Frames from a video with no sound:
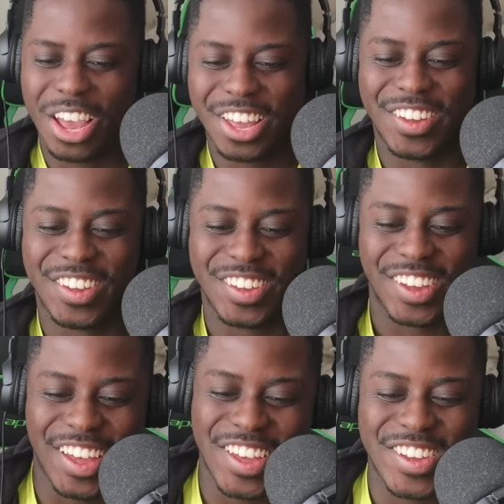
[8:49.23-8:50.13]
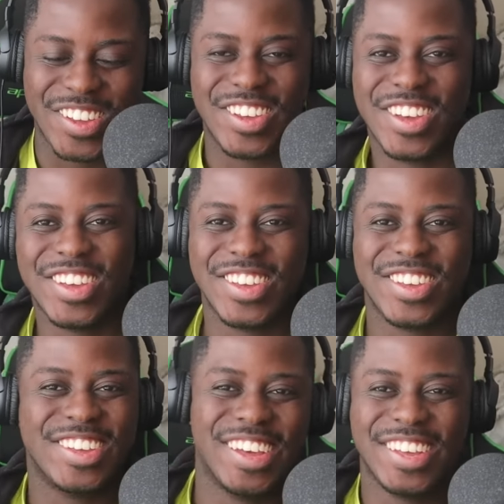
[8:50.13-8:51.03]
Hey, hey, hey,
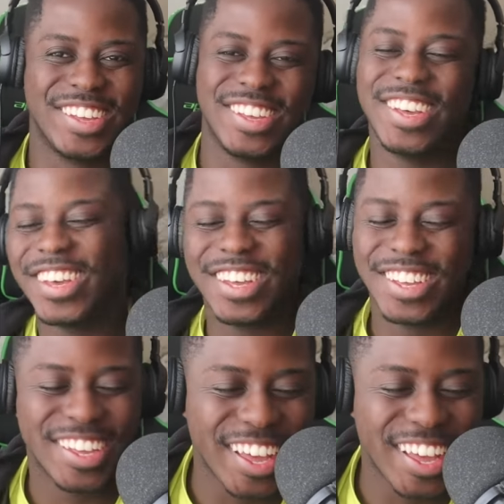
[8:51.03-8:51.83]
hey, hey,